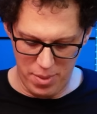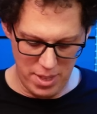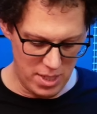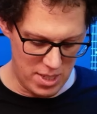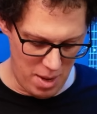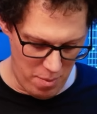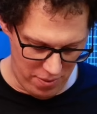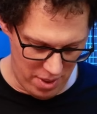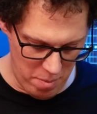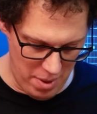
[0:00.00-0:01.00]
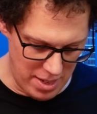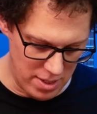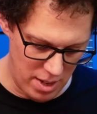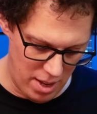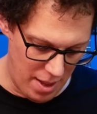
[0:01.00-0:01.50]
This is some of them,
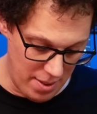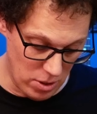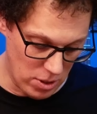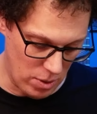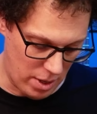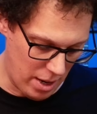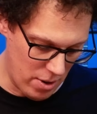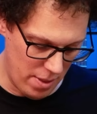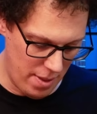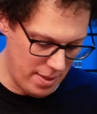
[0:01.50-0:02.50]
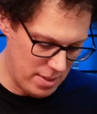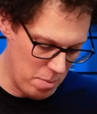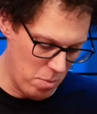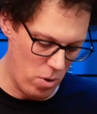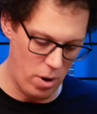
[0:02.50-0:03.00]
and there's also a clone, and then there's
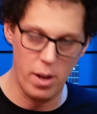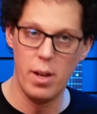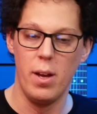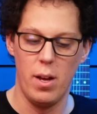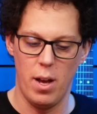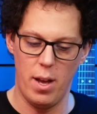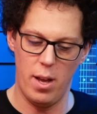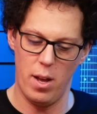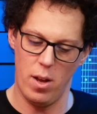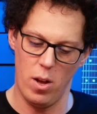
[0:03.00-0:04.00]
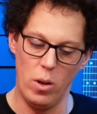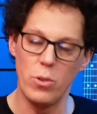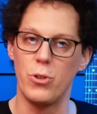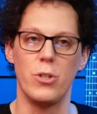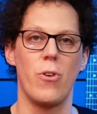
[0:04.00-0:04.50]
the more
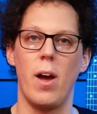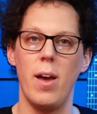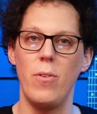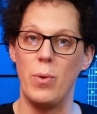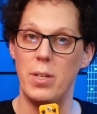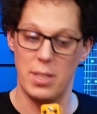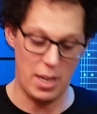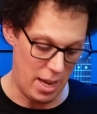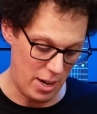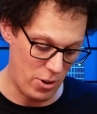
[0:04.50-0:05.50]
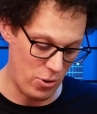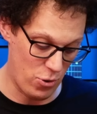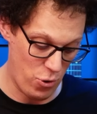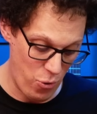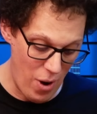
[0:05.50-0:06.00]
Ultra Drive, which is a
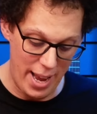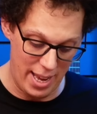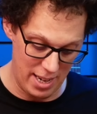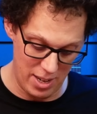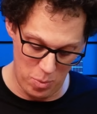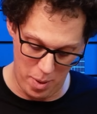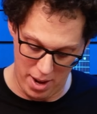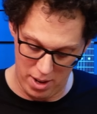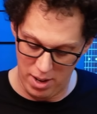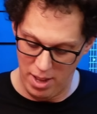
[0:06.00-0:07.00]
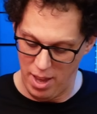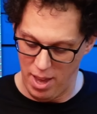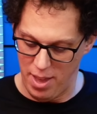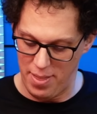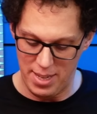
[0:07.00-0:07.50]
cracking little pedal.
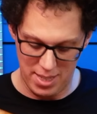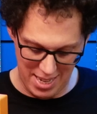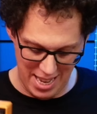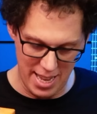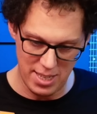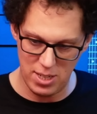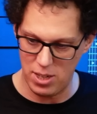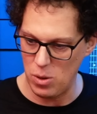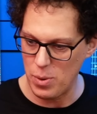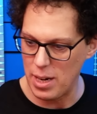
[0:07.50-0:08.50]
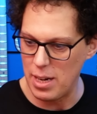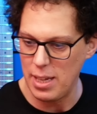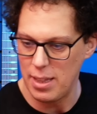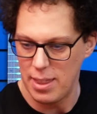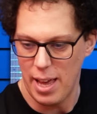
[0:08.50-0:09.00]
There's the DS2, we're going
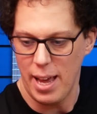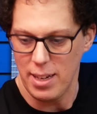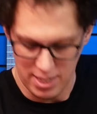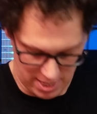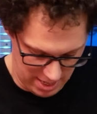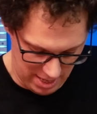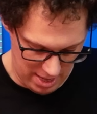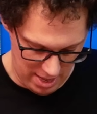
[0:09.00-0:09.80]
to need that.